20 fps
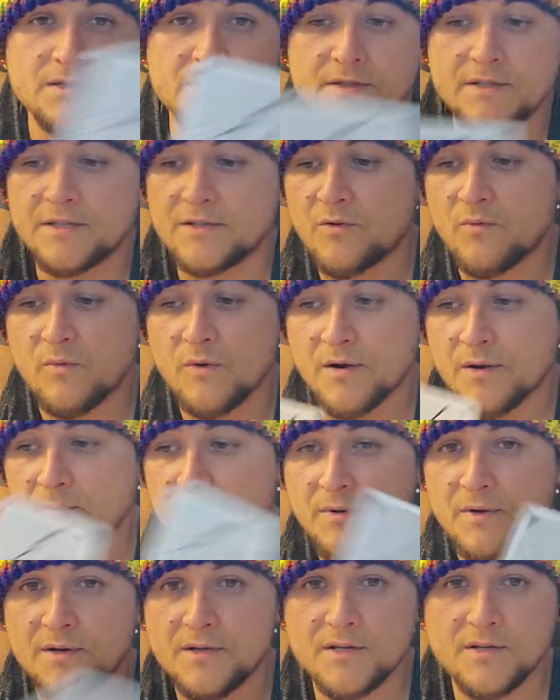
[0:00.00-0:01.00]
You didn't know where to
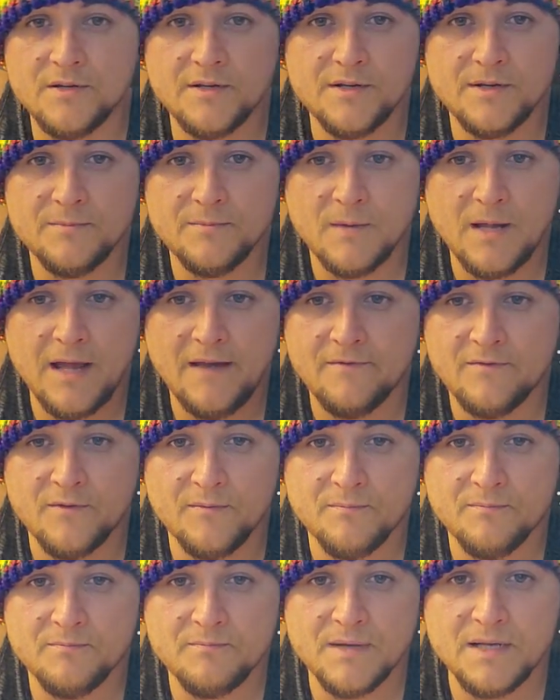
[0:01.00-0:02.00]
put it. You didn't have your
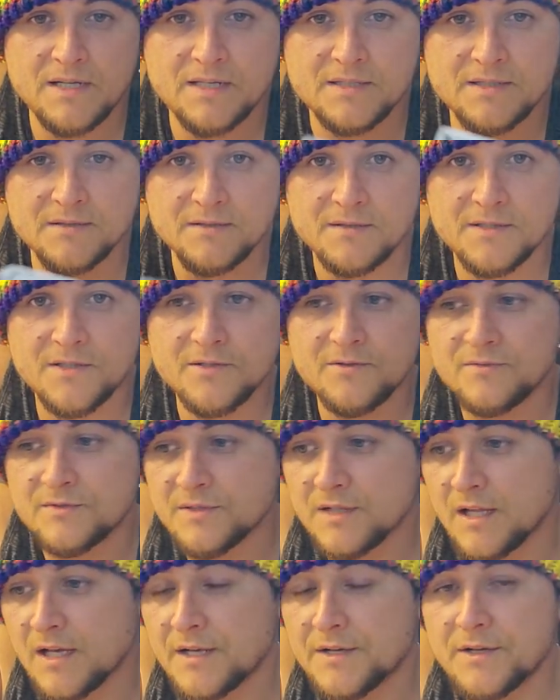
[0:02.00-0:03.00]
P's and
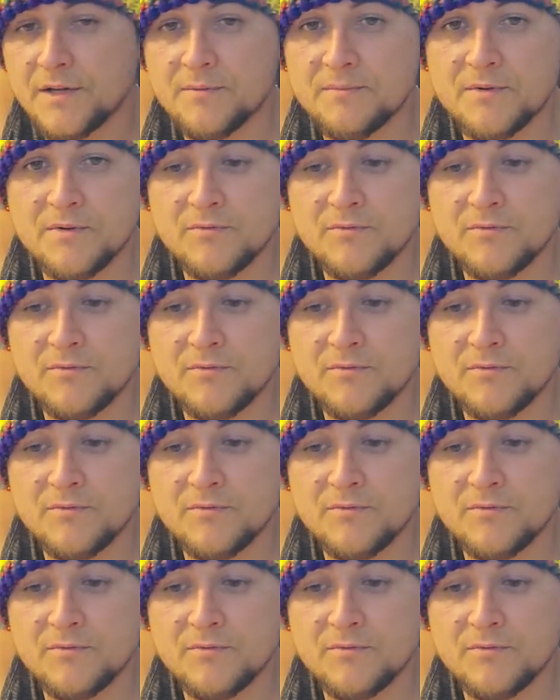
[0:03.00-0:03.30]
Q's lined up.